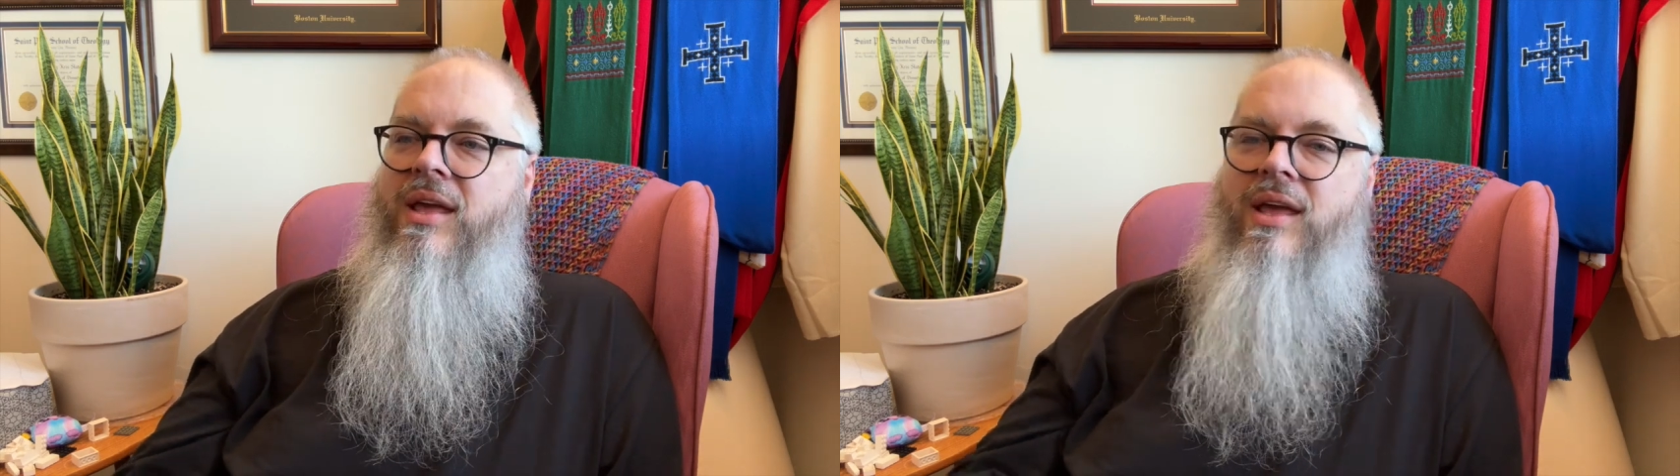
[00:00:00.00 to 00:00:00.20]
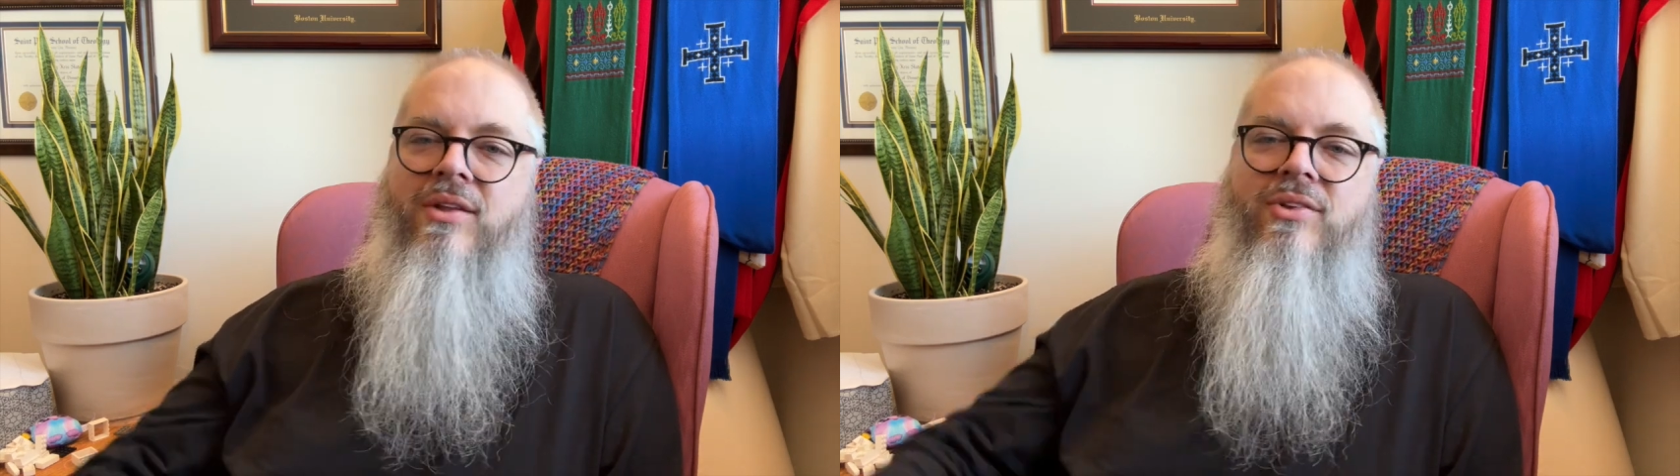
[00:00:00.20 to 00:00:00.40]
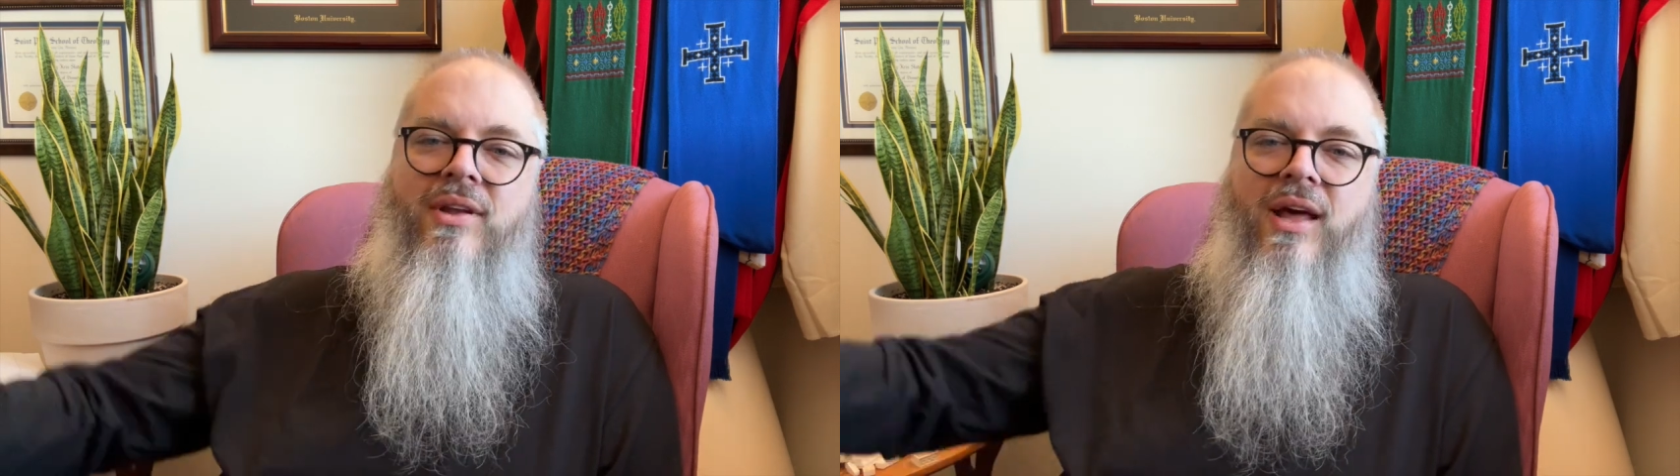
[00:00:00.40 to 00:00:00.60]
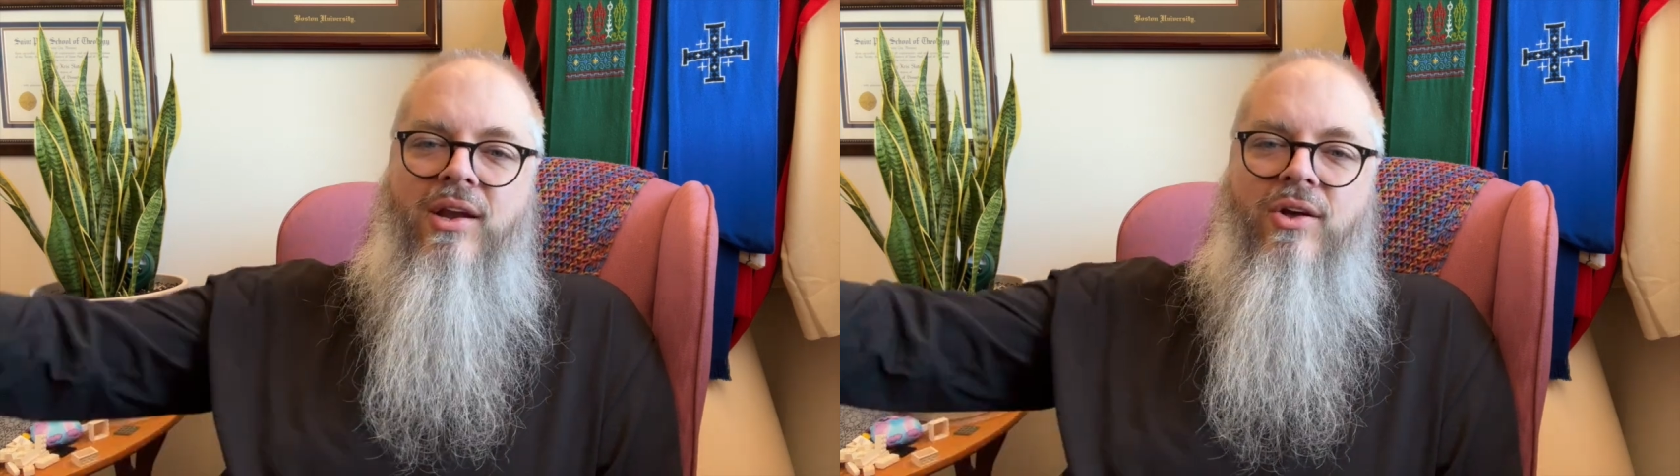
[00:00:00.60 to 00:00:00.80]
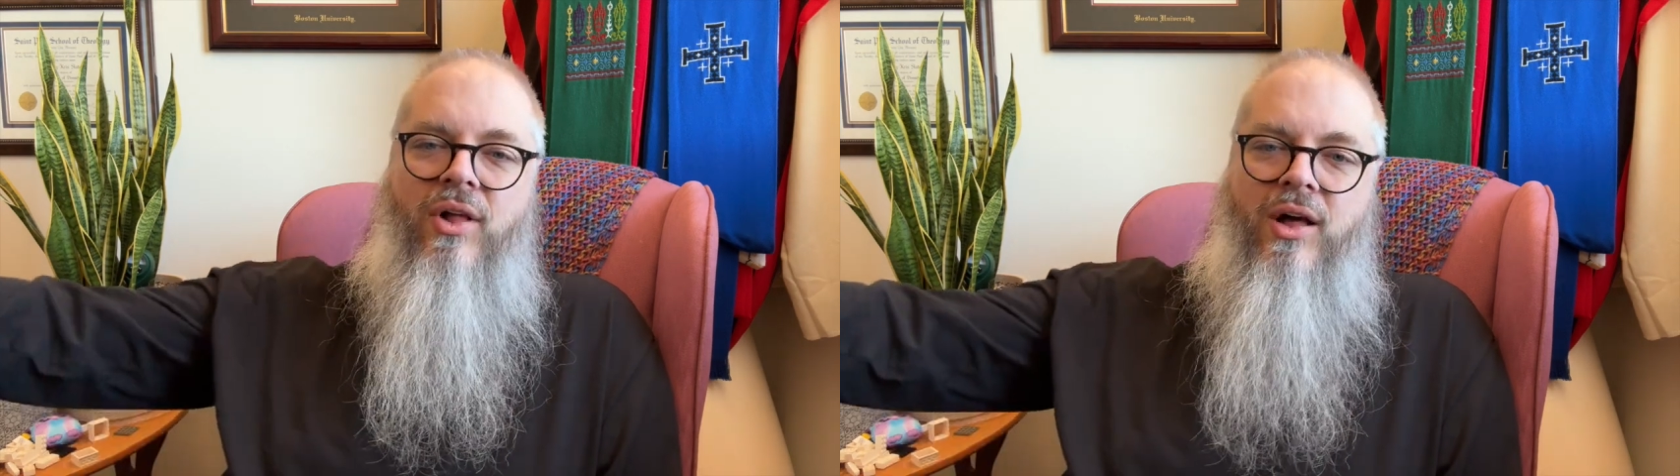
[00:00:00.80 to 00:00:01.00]
kids at
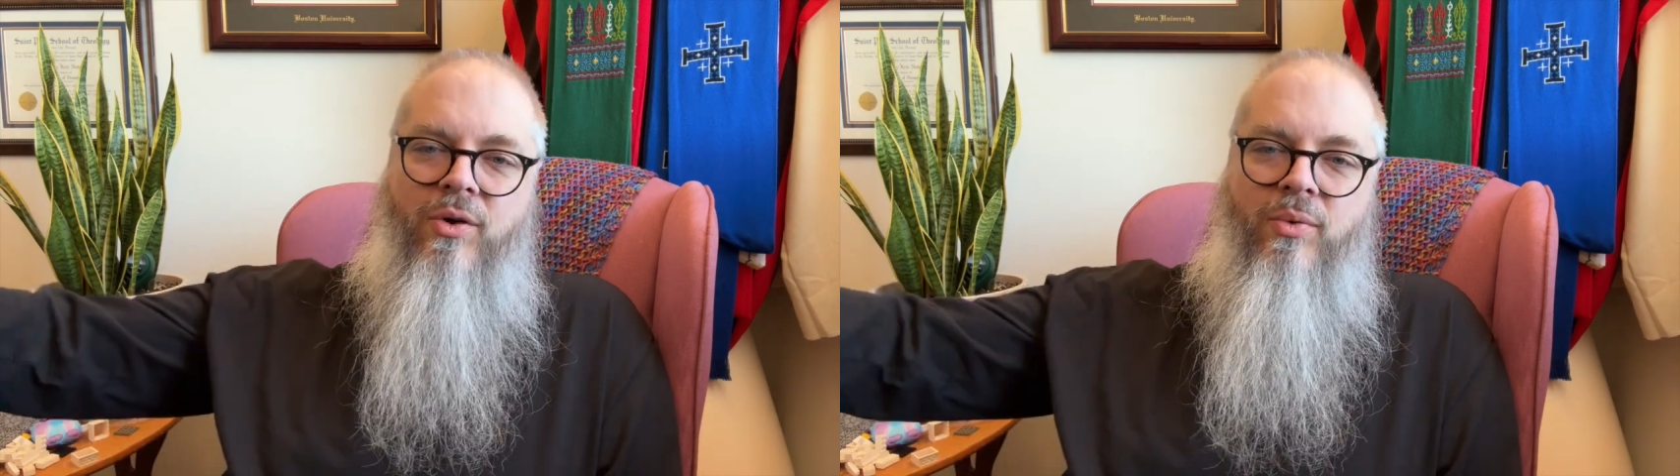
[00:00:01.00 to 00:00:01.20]
9 o'clock.